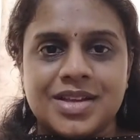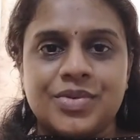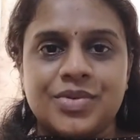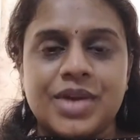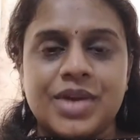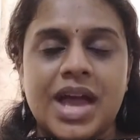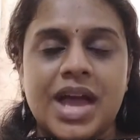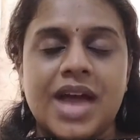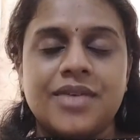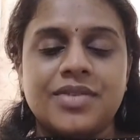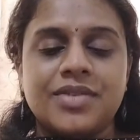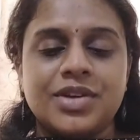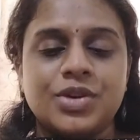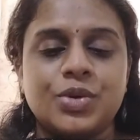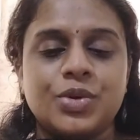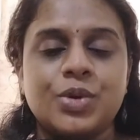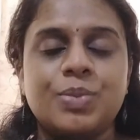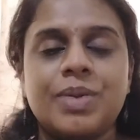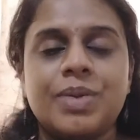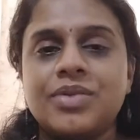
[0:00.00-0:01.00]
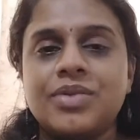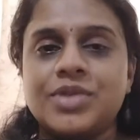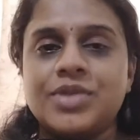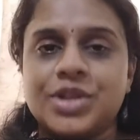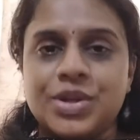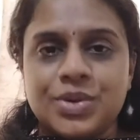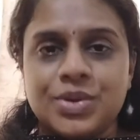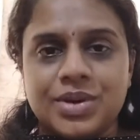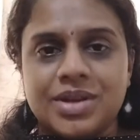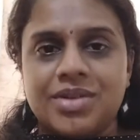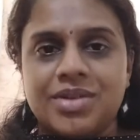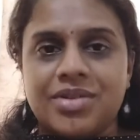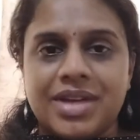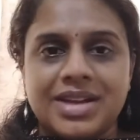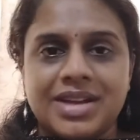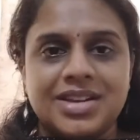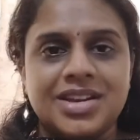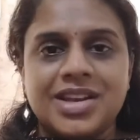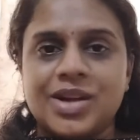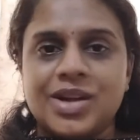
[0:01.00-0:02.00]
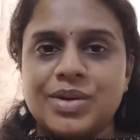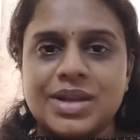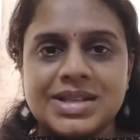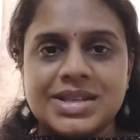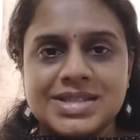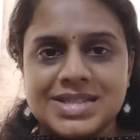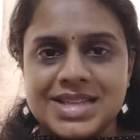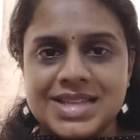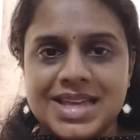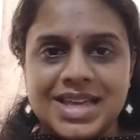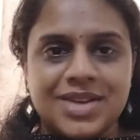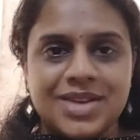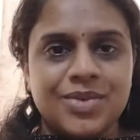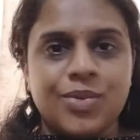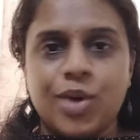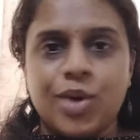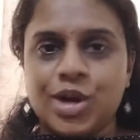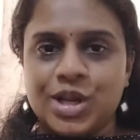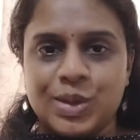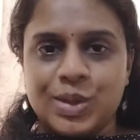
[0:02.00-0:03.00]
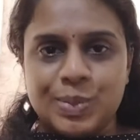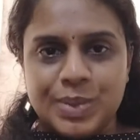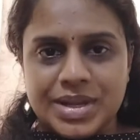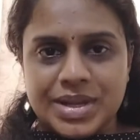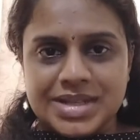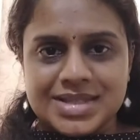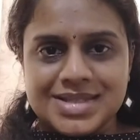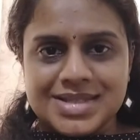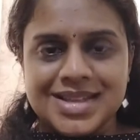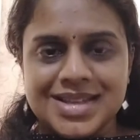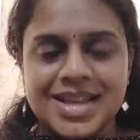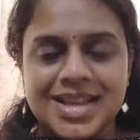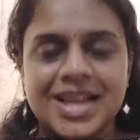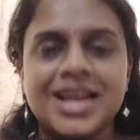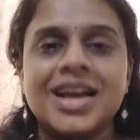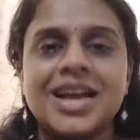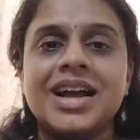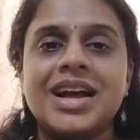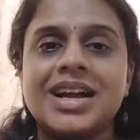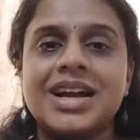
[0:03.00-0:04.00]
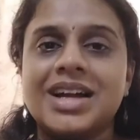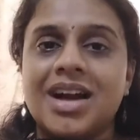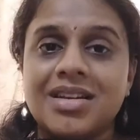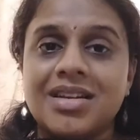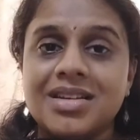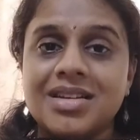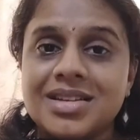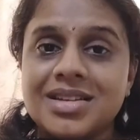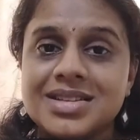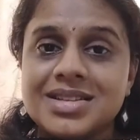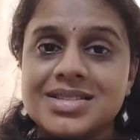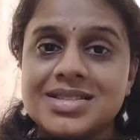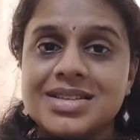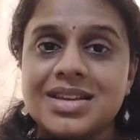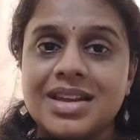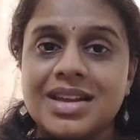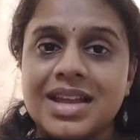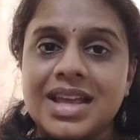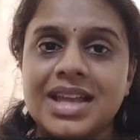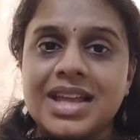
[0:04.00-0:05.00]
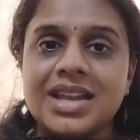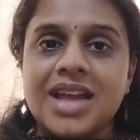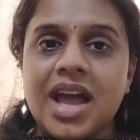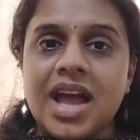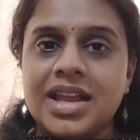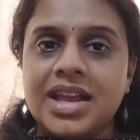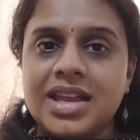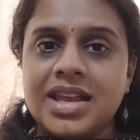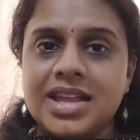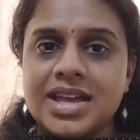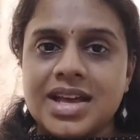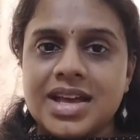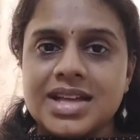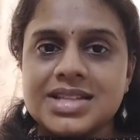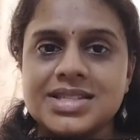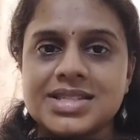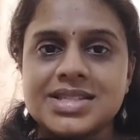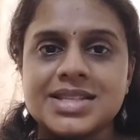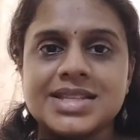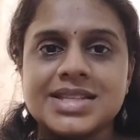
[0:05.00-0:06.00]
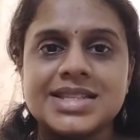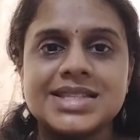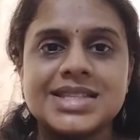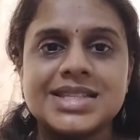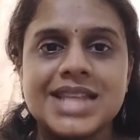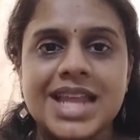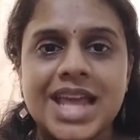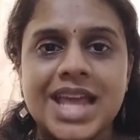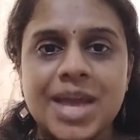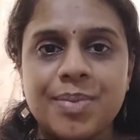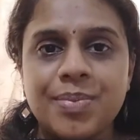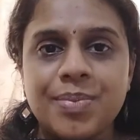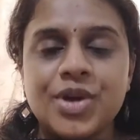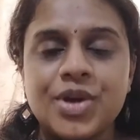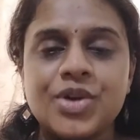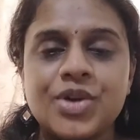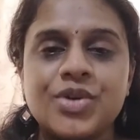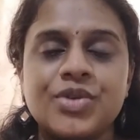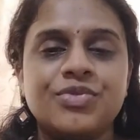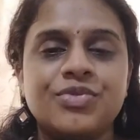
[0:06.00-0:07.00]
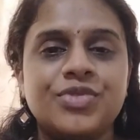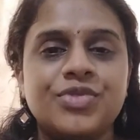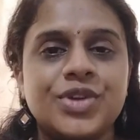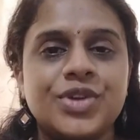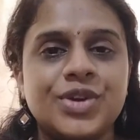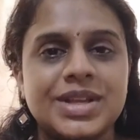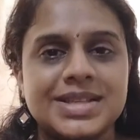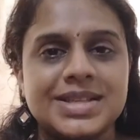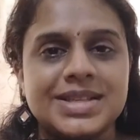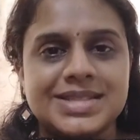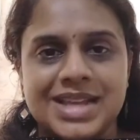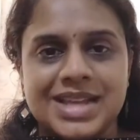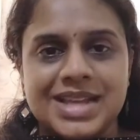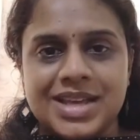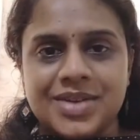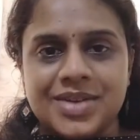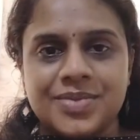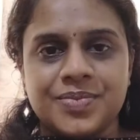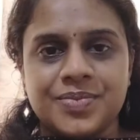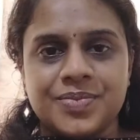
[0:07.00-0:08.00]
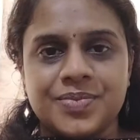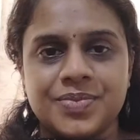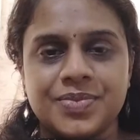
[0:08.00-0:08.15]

If you have a notepad with you, you can write it down and see what it means. Colorless green ideas sleep furiously.